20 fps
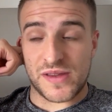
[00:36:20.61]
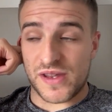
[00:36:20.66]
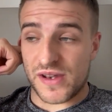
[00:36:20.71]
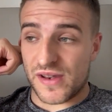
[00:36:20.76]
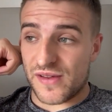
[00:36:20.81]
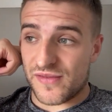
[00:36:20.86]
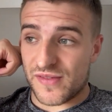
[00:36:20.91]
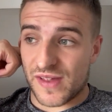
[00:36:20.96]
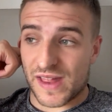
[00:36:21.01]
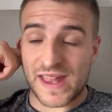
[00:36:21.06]
You know,
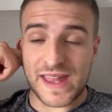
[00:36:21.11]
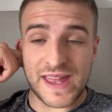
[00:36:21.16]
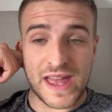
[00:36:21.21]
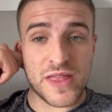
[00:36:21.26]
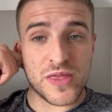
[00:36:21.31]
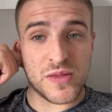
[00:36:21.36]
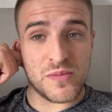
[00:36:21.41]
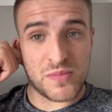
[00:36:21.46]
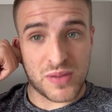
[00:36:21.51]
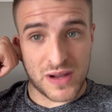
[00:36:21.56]
if you can
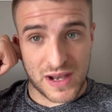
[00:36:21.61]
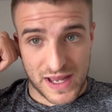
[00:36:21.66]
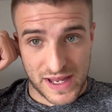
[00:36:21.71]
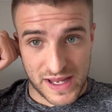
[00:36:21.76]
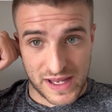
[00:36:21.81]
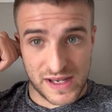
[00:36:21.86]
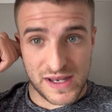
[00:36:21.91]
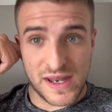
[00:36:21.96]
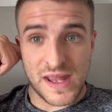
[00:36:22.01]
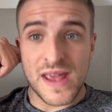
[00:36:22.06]
get them
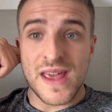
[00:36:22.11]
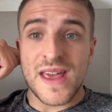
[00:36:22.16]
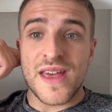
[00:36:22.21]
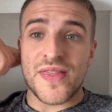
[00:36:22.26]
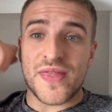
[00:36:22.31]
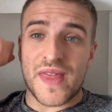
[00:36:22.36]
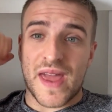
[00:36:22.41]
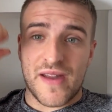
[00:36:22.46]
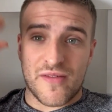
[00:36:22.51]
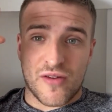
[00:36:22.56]
playing,
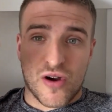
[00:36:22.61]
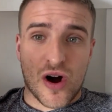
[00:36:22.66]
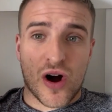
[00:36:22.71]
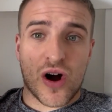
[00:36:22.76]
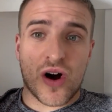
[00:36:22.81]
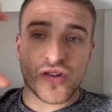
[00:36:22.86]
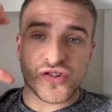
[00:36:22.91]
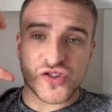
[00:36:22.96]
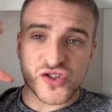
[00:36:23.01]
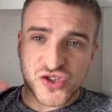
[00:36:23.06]
there
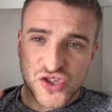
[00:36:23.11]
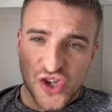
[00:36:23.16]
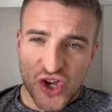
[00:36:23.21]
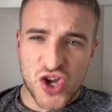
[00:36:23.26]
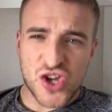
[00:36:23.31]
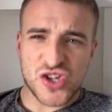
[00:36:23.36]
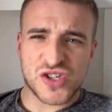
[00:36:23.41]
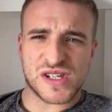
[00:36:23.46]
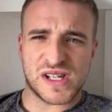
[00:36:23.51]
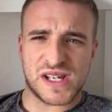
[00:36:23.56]
are
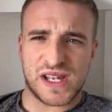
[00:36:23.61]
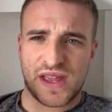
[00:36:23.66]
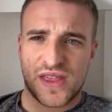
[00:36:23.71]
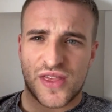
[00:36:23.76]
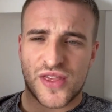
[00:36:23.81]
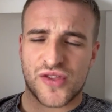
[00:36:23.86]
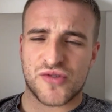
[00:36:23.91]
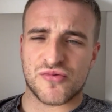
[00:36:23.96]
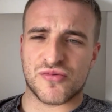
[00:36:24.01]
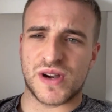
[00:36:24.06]
certainly
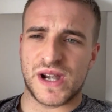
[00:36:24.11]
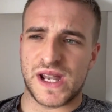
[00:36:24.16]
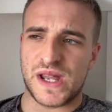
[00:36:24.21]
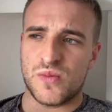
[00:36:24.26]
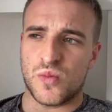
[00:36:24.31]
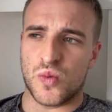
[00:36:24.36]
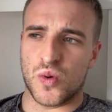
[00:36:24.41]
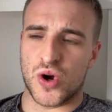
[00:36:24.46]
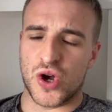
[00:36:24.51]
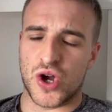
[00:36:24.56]
3
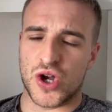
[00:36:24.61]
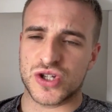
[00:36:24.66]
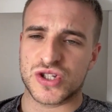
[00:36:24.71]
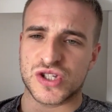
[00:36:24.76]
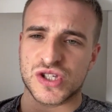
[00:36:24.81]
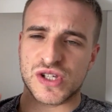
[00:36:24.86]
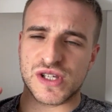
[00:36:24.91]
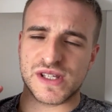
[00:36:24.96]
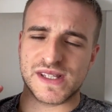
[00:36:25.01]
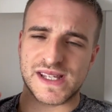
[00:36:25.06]

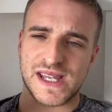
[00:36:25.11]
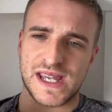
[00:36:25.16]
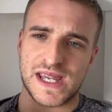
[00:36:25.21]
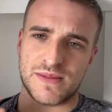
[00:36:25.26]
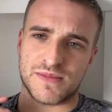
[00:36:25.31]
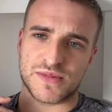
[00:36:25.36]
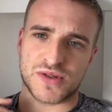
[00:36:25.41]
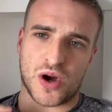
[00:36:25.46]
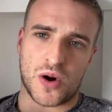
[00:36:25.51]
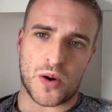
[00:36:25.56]
worst
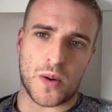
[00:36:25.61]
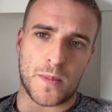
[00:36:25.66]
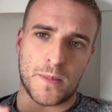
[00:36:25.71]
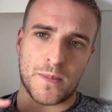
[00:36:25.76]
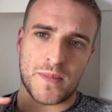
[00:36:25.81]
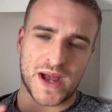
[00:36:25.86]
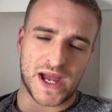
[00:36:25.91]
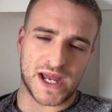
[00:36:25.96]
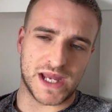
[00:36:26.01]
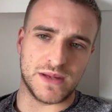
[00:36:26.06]
teams
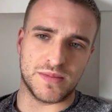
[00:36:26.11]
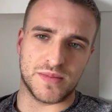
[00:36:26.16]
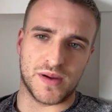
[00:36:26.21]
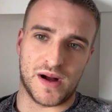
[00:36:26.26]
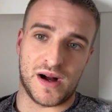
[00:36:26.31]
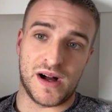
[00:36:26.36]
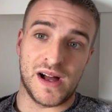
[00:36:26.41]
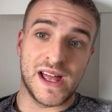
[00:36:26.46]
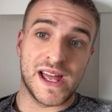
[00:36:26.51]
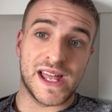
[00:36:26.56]
on paper.